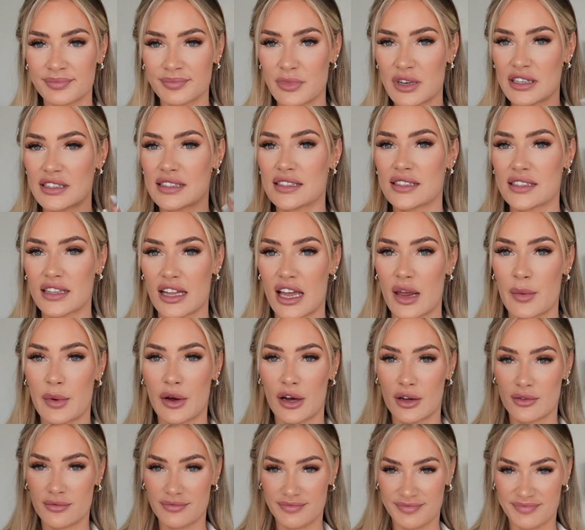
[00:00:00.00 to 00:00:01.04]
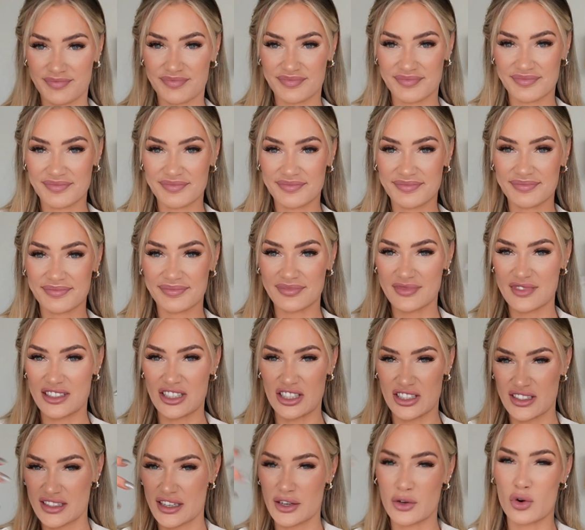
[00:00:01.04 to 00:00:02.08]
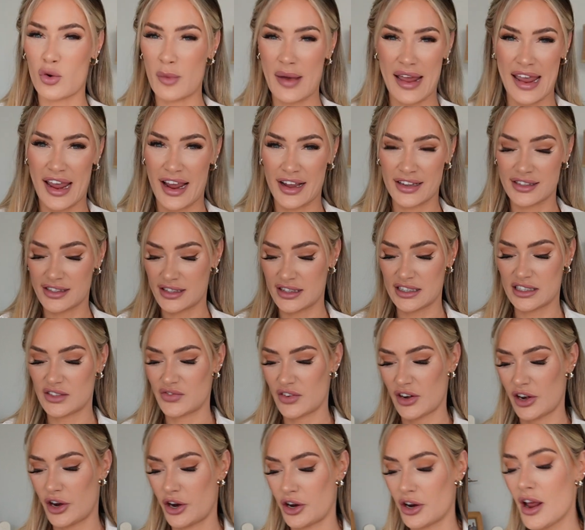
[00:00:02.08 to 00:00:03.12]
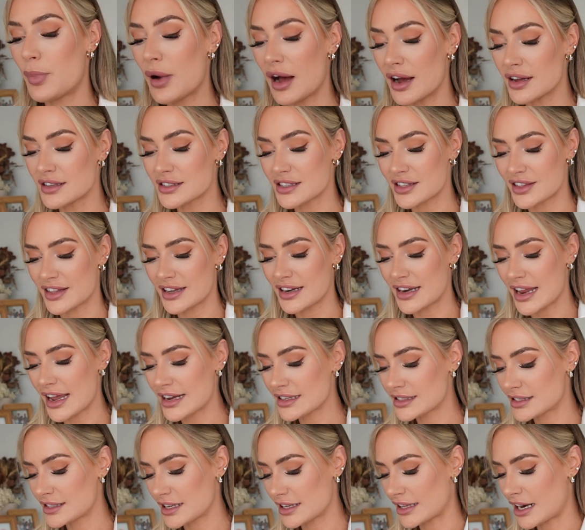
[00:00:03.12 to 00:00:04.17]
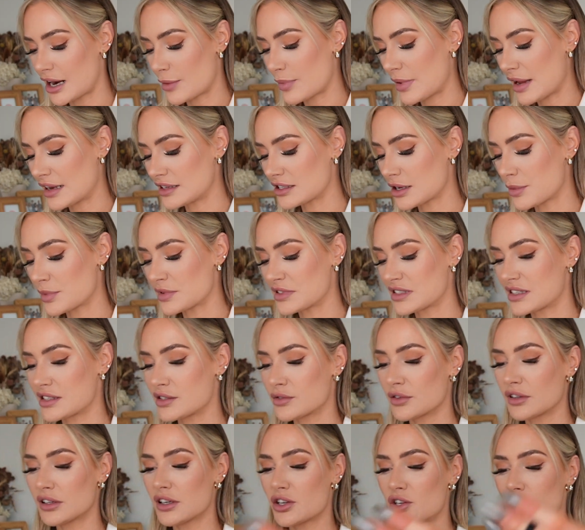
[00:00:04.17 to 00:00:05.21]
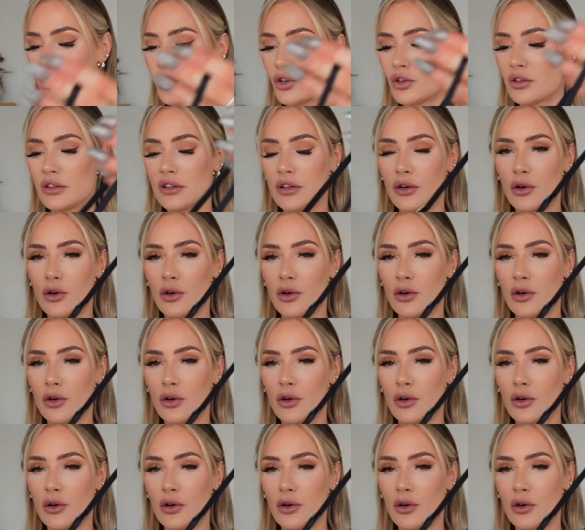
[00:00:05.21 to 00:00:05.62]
But disclaimer, just ignore my hands in this video. But the next thing that I picked up is this really cute